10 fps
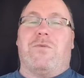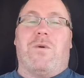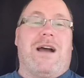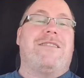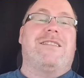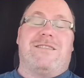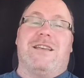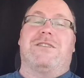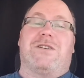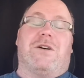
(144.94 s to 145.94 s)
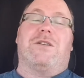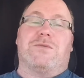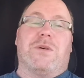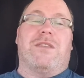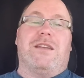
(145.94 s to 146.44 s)
why these things cost
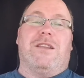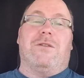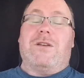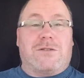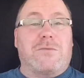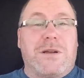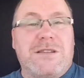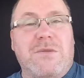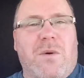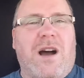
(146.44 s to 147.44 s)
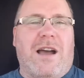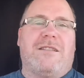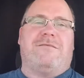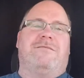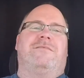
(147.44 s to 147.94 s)
what they do. There's a reason why,
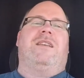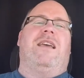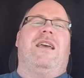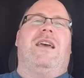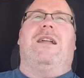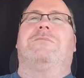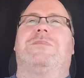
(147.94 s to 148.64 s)
and I'm